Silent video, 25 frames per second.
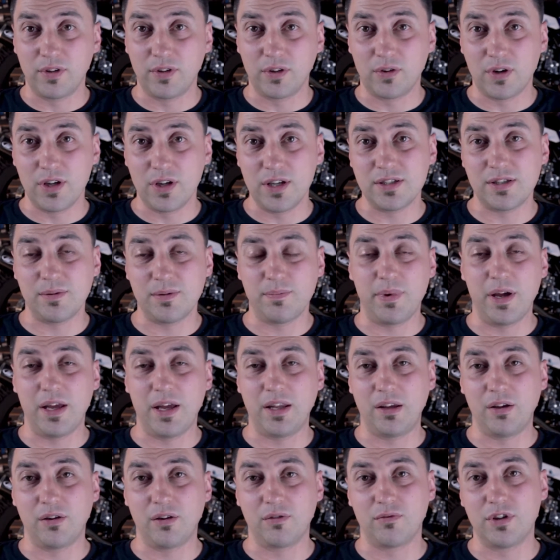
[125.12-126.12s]
degrees,
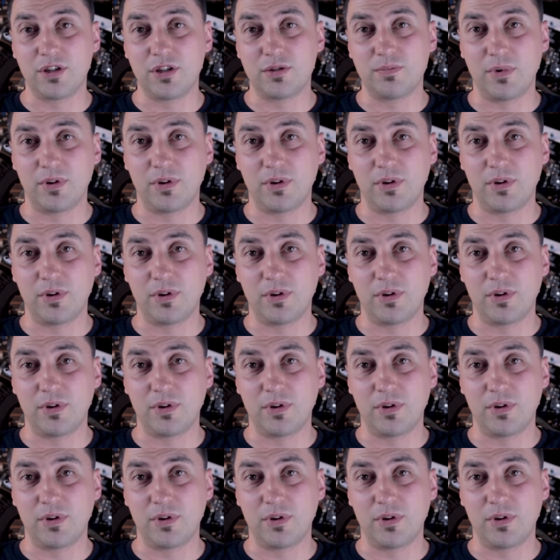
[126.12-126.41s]
depending on which